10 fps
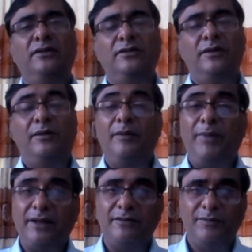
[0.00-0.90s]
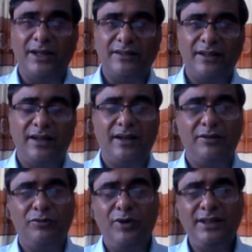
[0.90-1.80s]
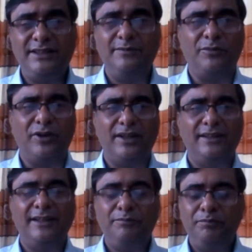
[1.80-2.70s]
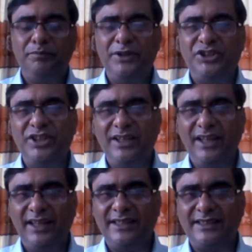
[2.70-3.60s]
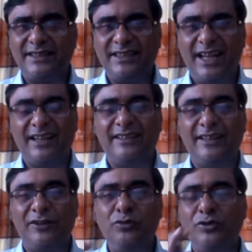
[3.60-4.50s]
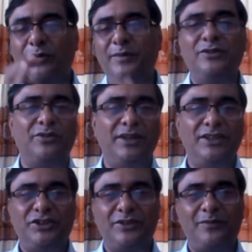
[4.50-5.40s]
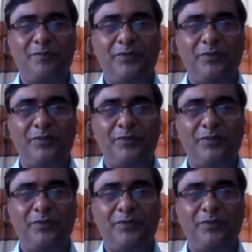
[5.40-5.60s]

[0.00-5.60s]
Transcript: but what is important that pitching is at the root of intonation.